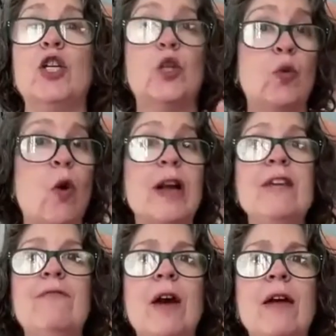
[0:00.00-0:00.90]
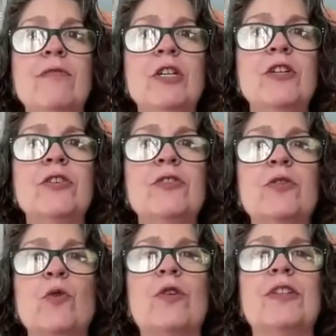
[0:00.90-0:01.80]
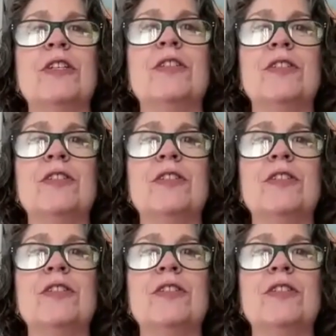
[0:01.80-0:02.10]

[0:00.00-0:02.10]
25 years, or is it